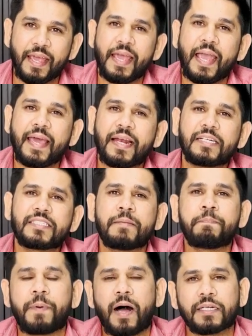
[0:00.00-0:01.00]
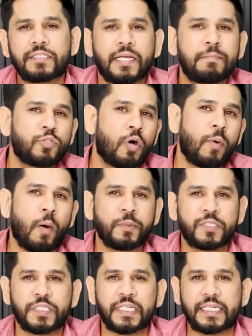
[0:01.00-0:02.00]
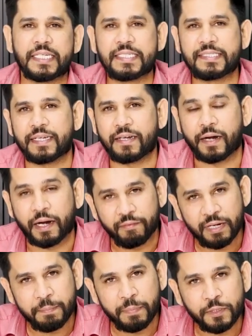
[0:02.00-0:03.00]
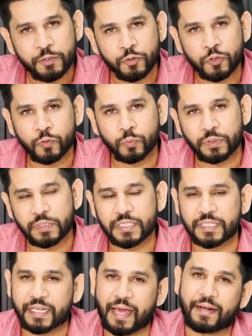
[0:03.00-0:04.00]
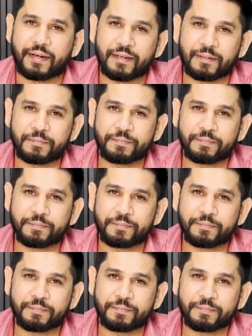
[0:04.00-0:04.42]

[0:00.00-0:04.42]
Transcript: Here are some part-time job opportunities that are available to students in Canada.